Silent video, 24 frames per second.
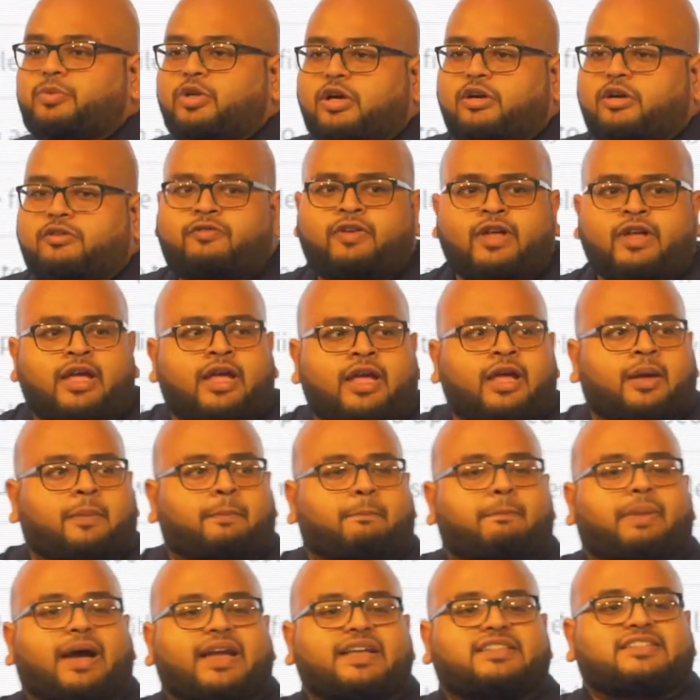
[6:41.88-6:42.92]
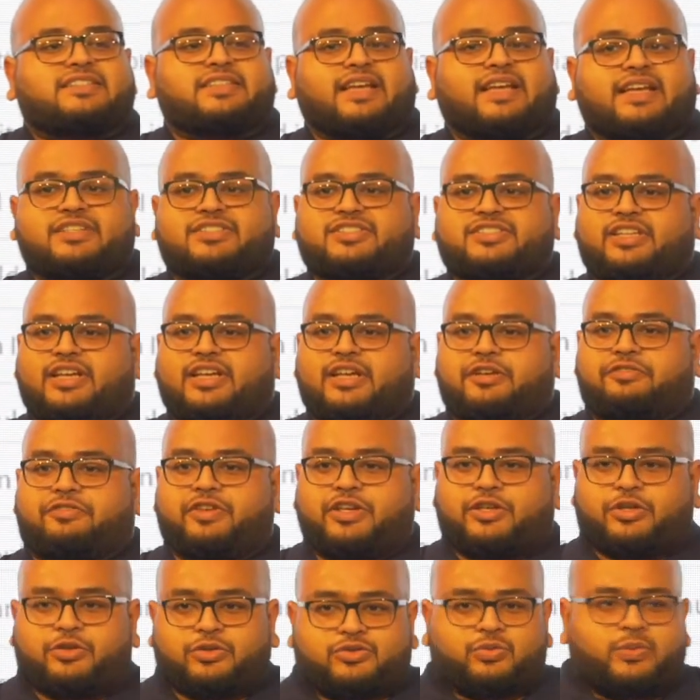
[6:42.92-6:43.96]
of bite-sized
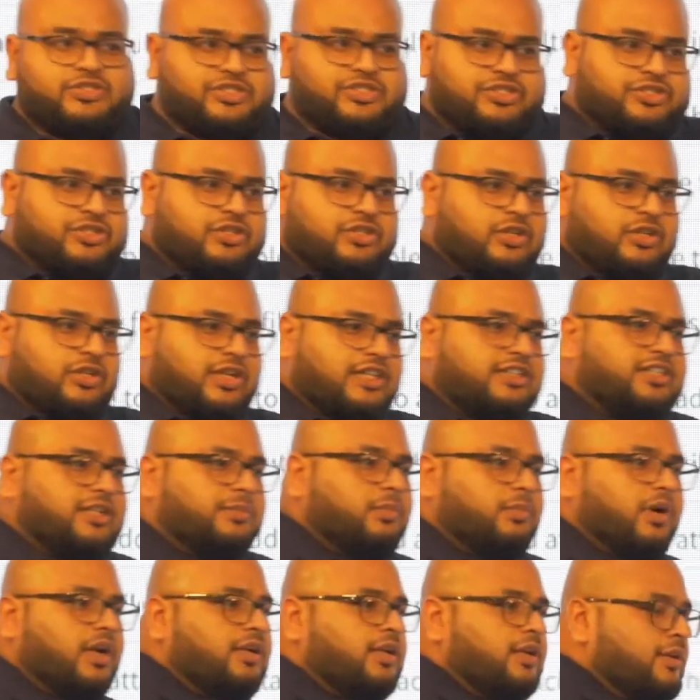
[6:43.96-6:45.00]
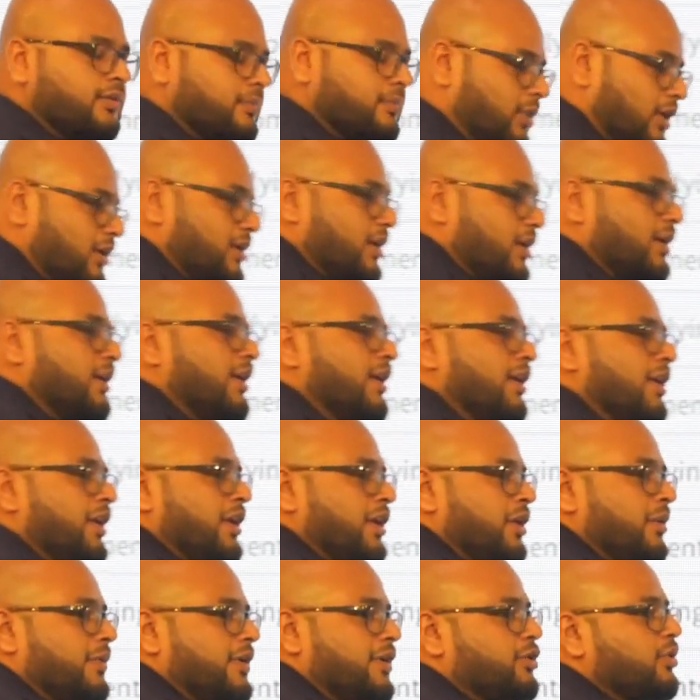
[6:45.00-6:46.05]
FAQs, which is nothing but
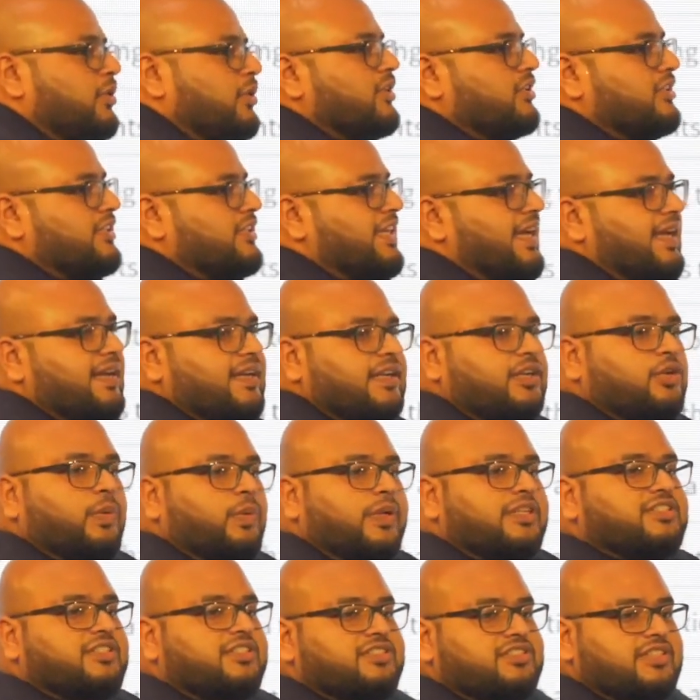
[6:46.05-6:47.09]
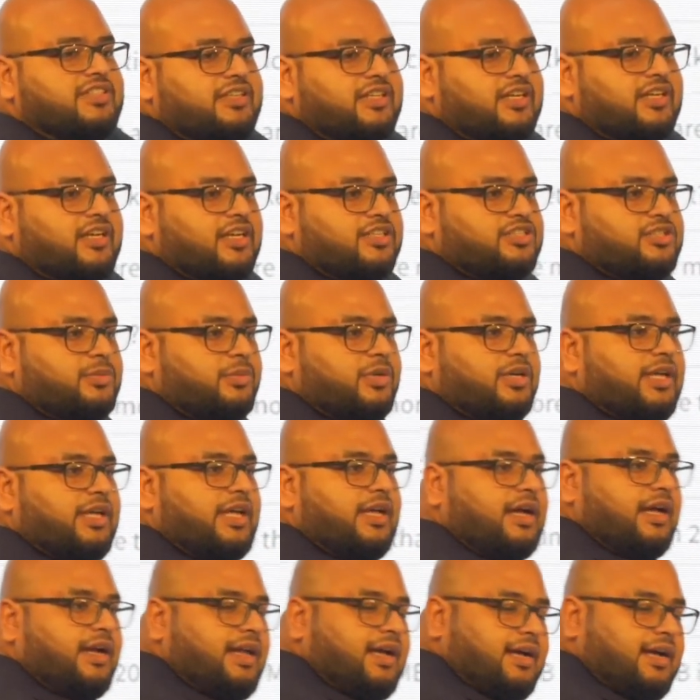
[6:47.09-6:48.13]
we took direct questions that the customer
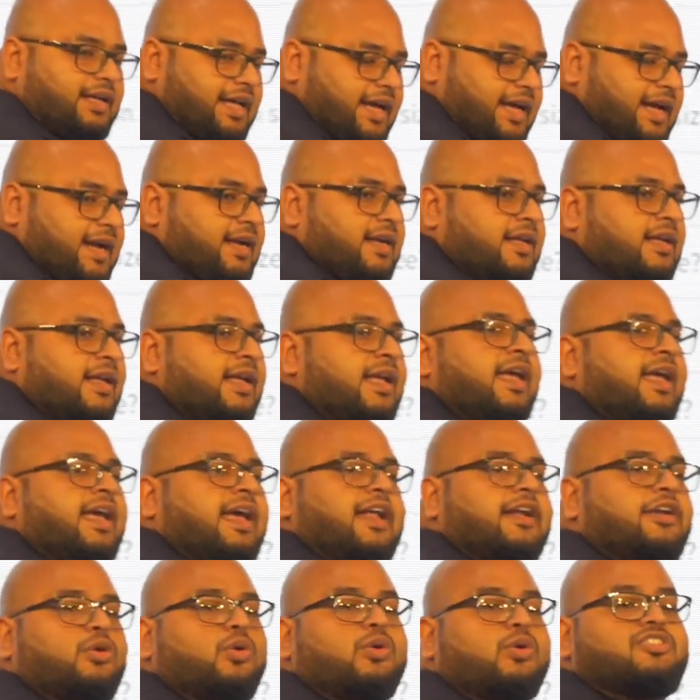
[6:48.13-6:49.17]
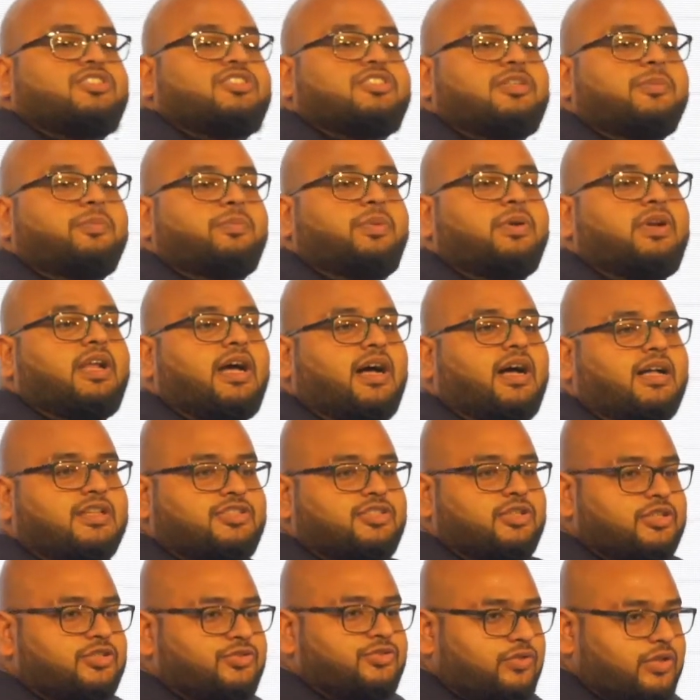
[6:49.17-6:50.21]
had and wrote simple
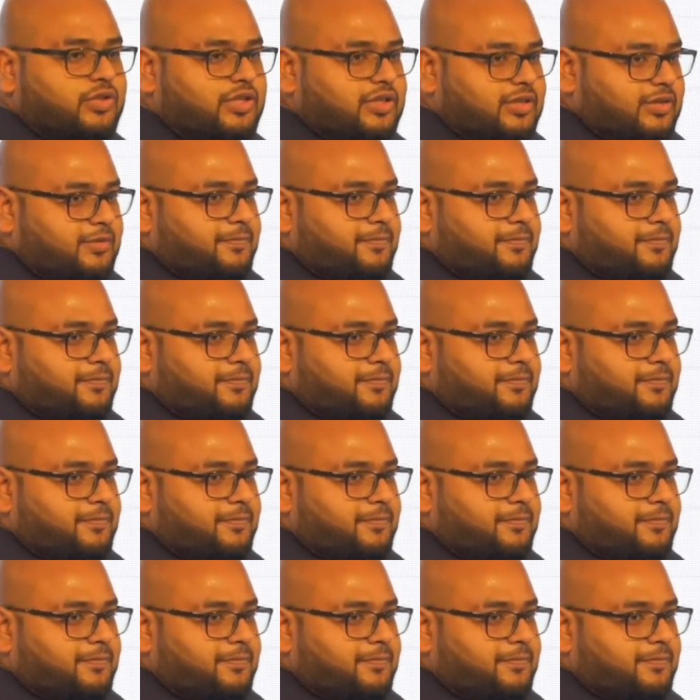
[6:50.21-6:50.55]
answers for that.